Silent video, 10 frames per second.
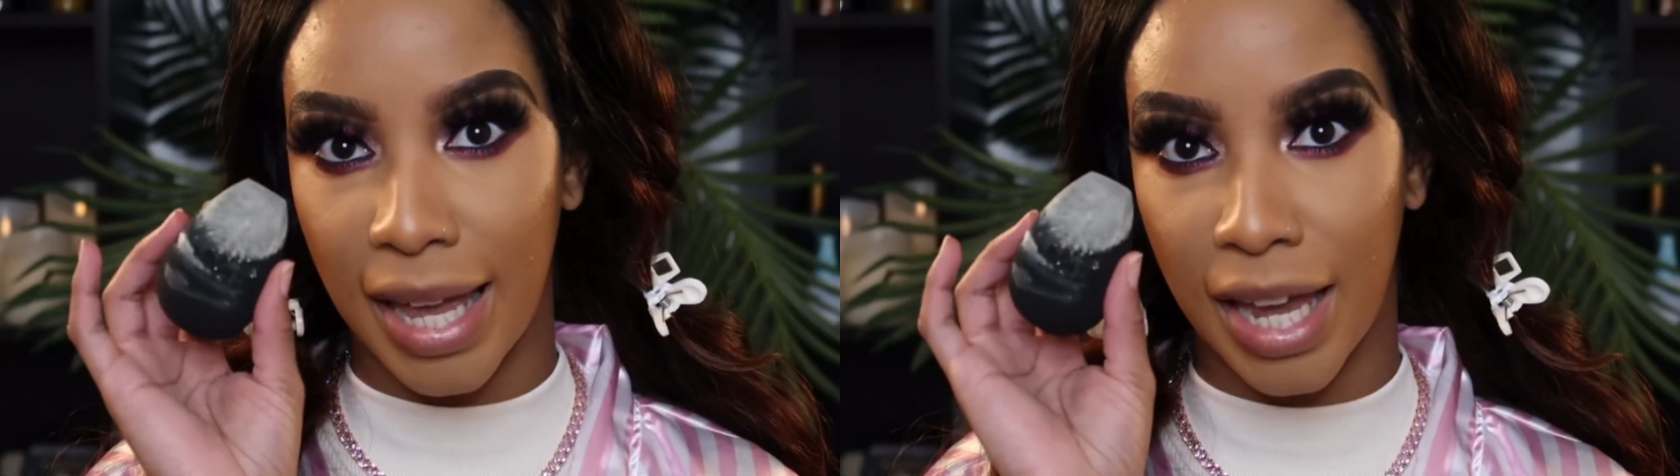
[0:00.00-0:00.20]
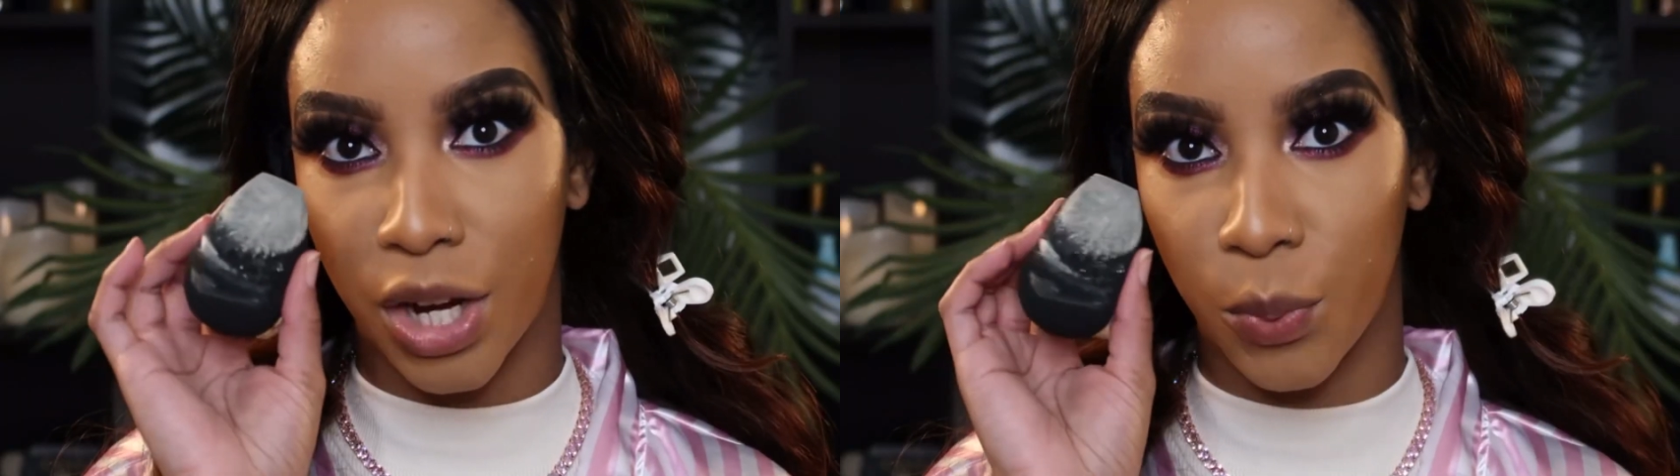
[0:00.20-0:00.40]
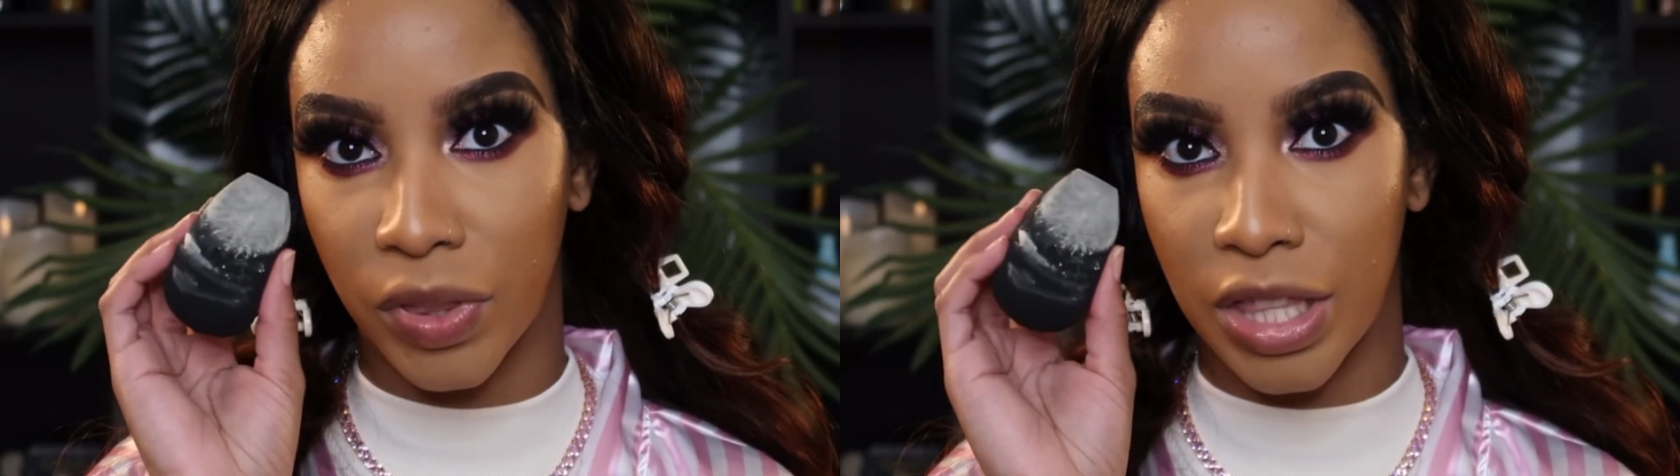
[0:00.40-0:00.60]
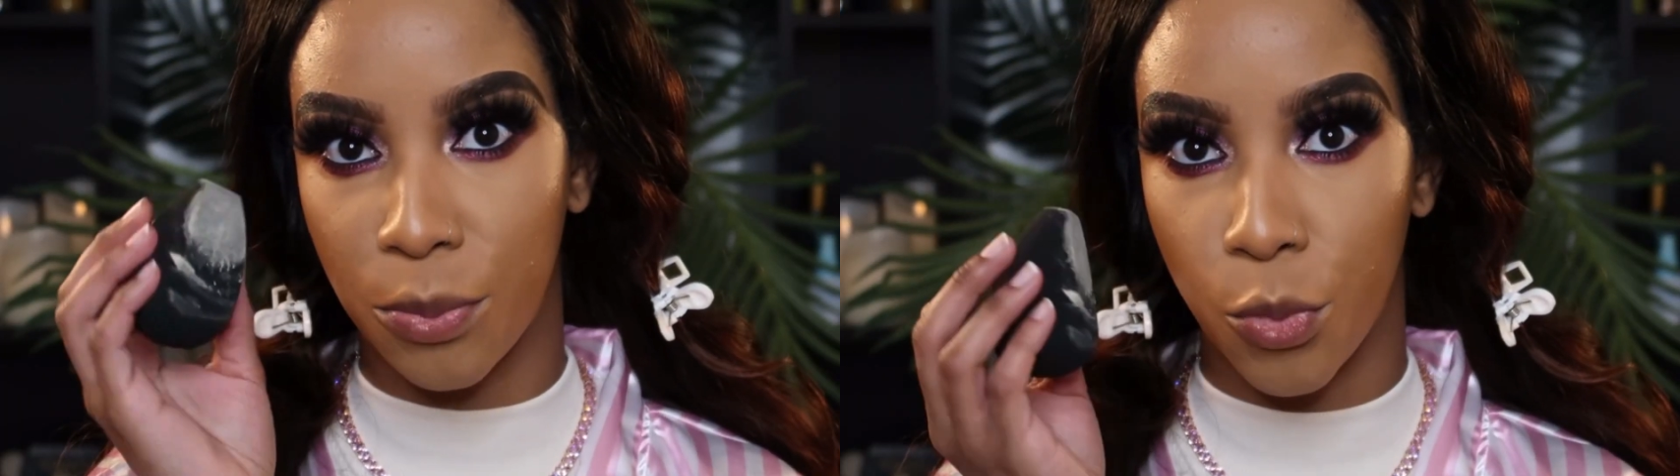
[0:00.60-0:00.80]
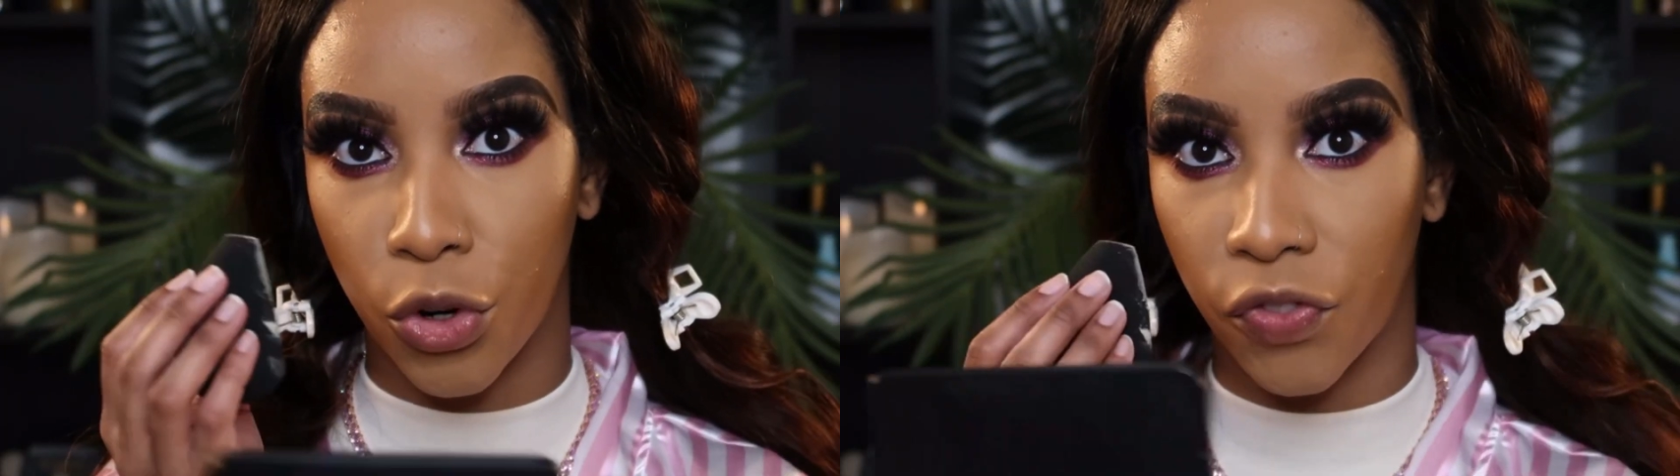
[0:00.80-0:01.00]
in with the
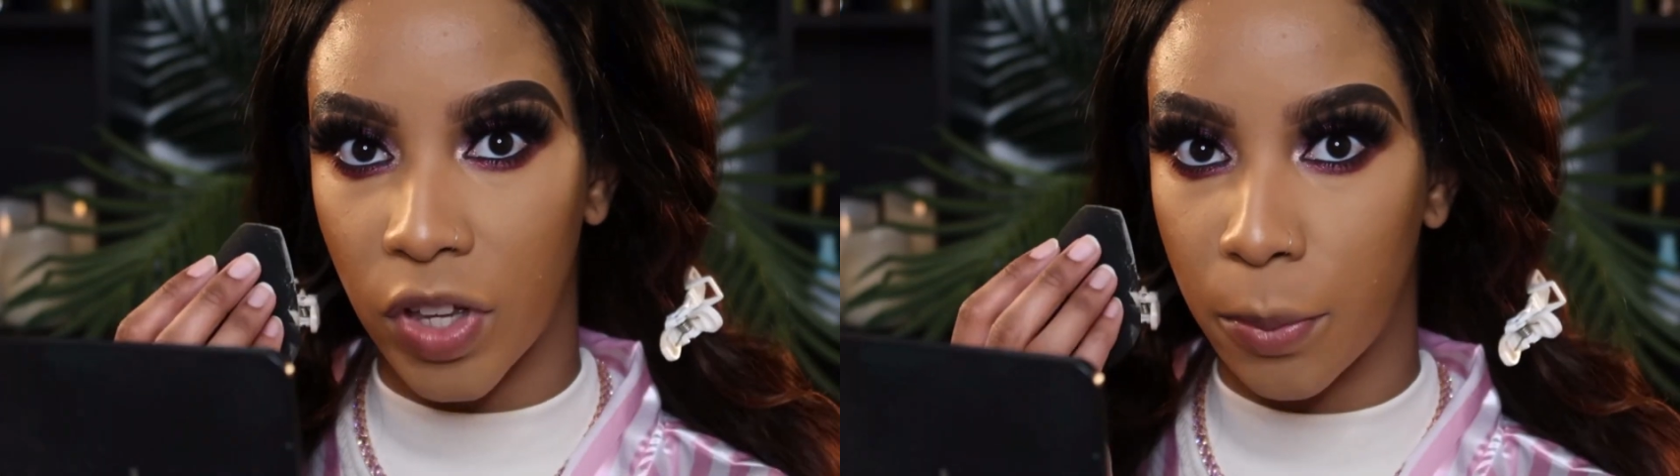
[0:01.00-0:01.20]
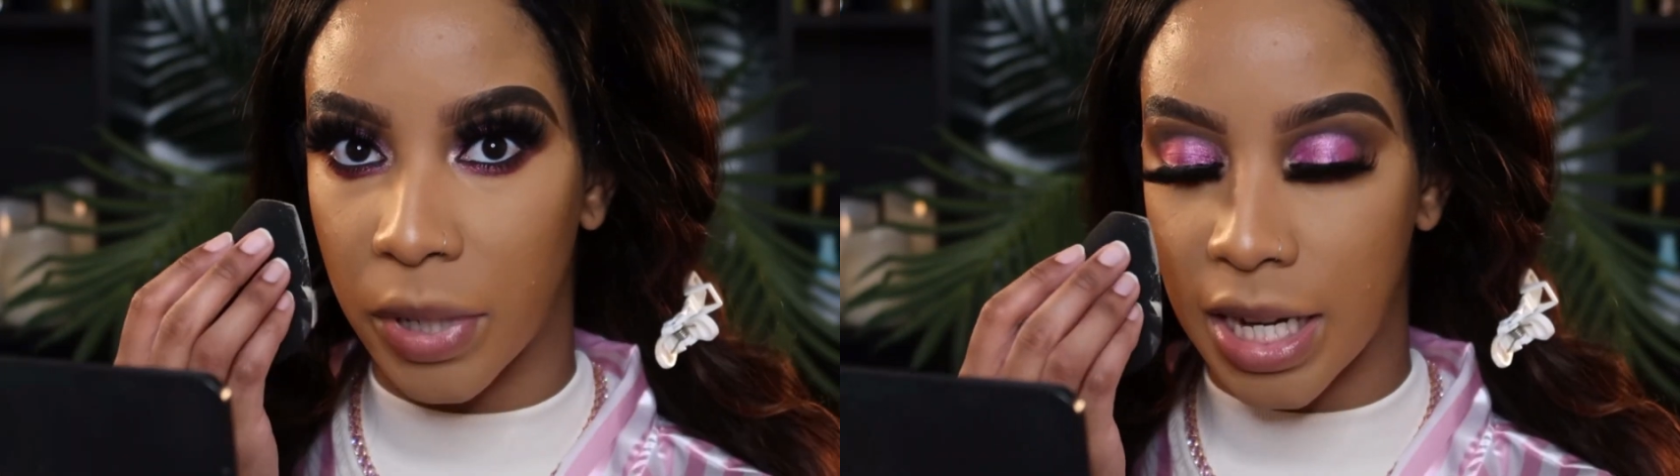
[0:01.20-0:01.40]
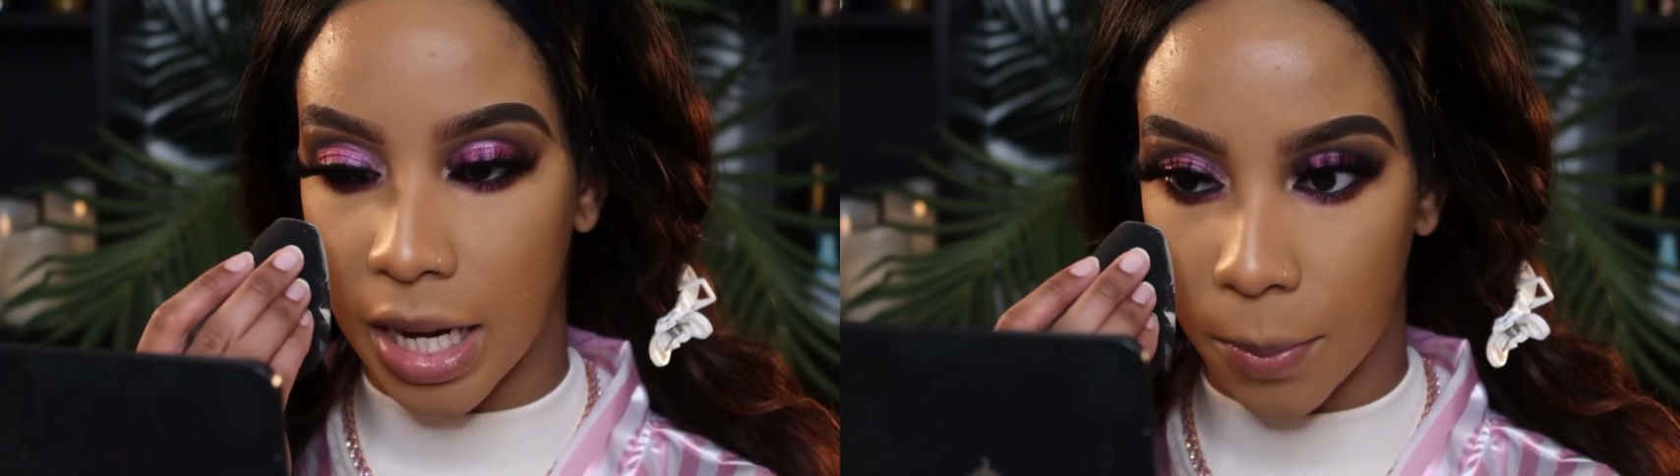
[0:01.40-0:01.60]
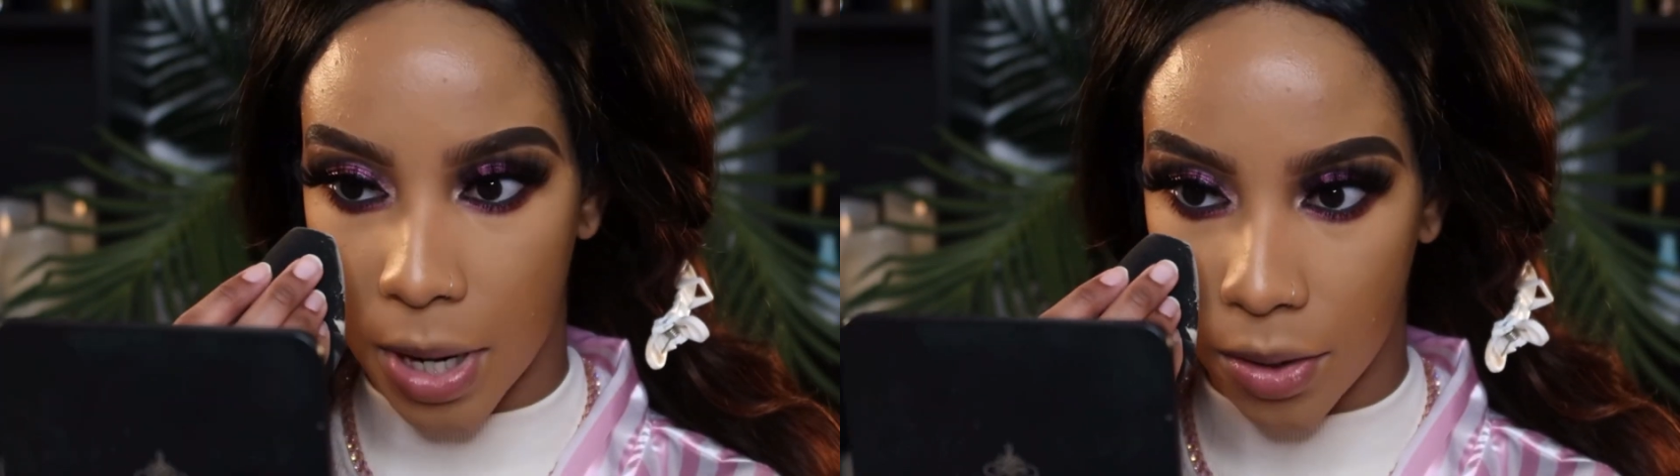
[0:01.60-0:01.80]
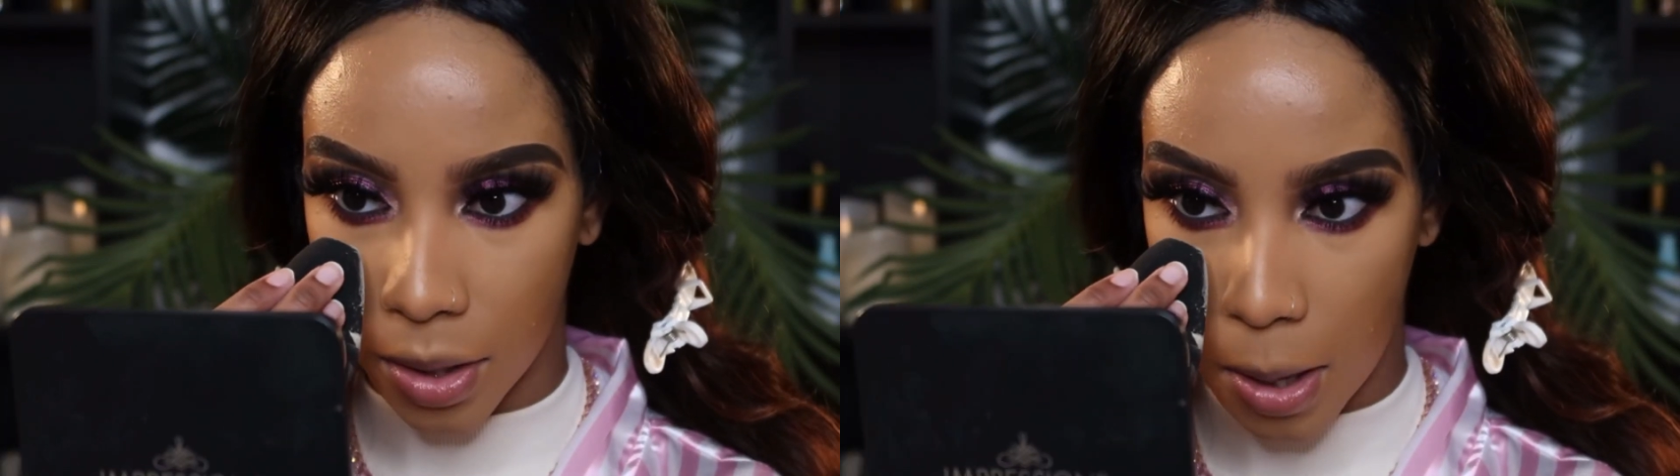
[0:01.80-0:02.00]
Morphe banana
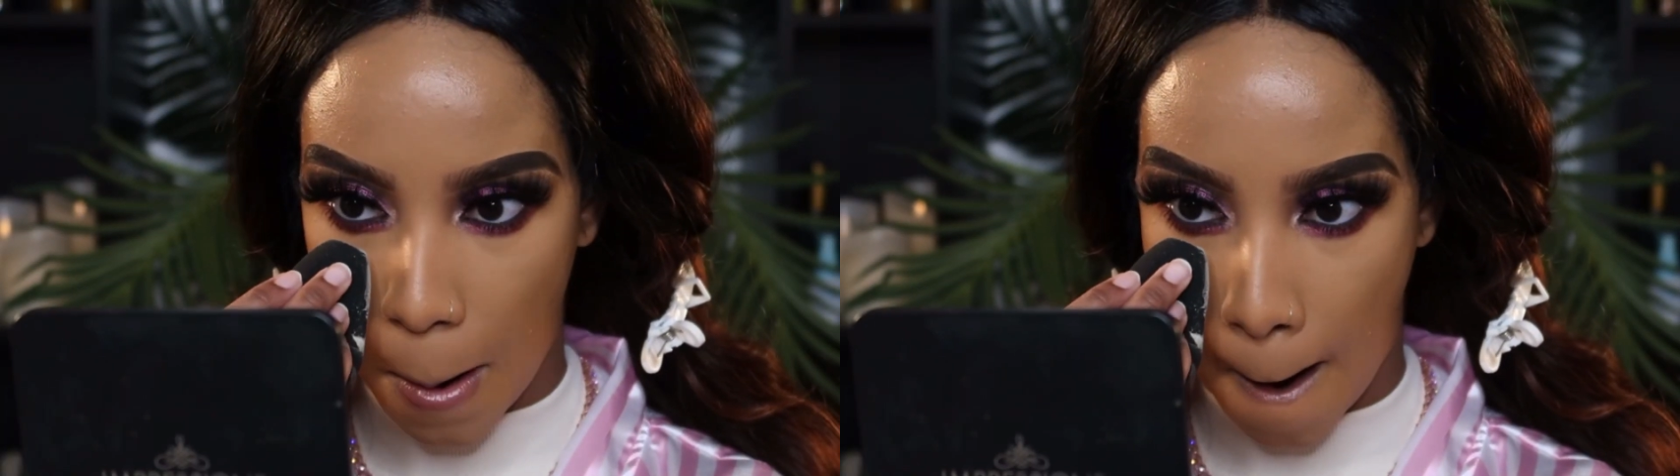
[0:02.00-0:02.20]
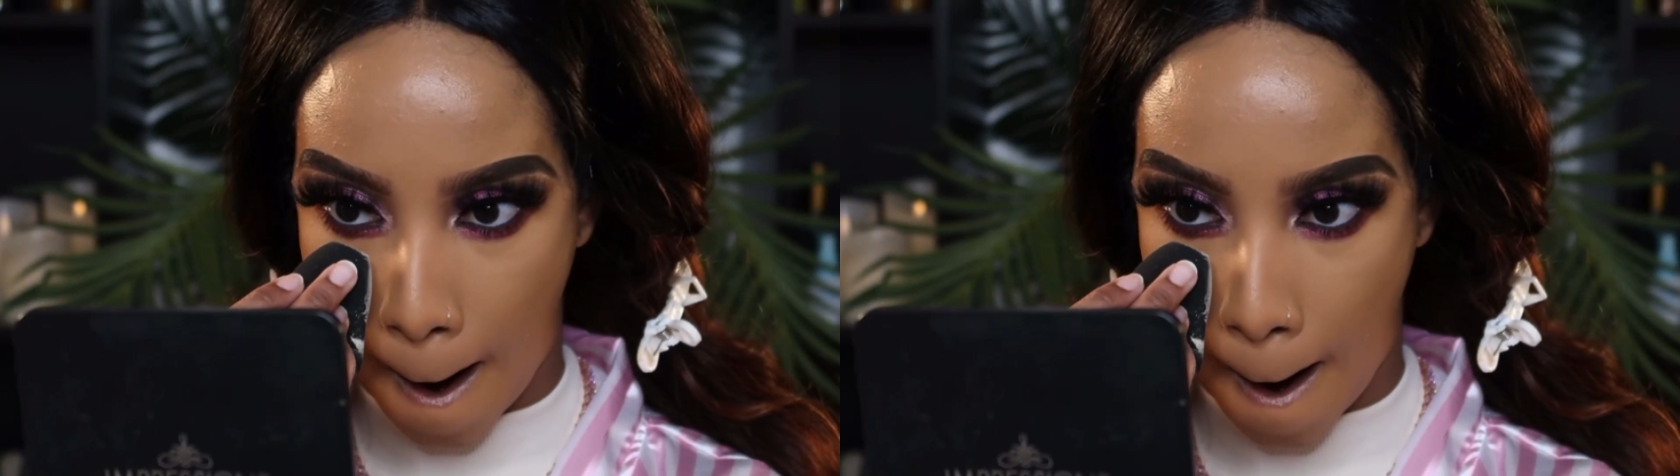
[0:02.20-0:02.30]
powder.